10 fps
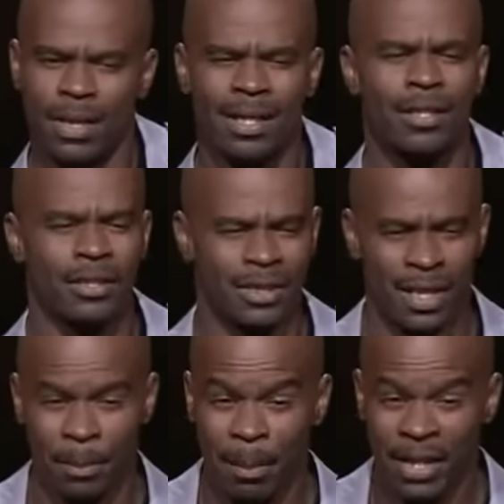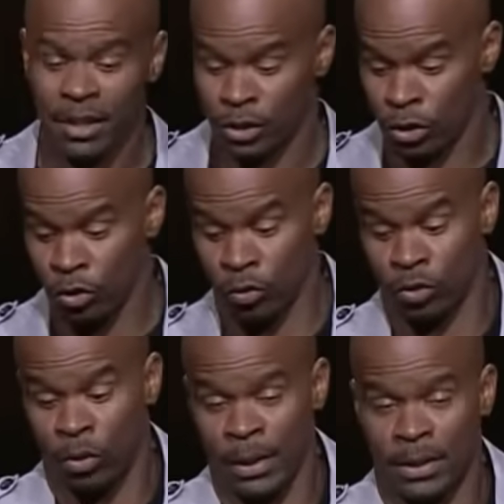I can understand a pinch. You
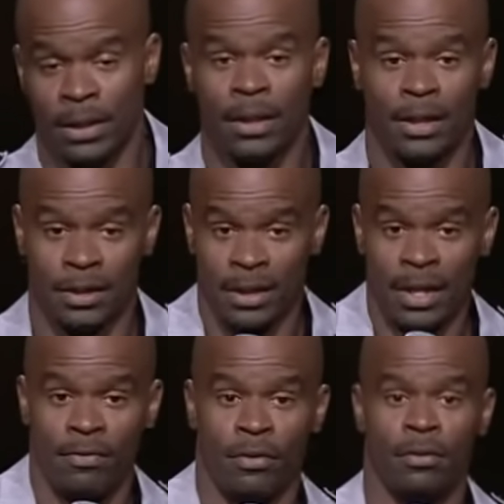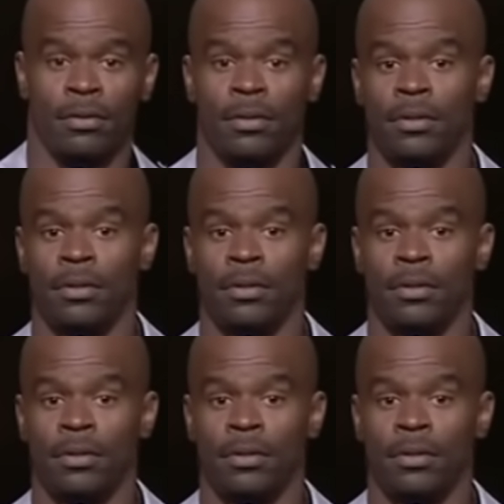gonna twist? That's the devil.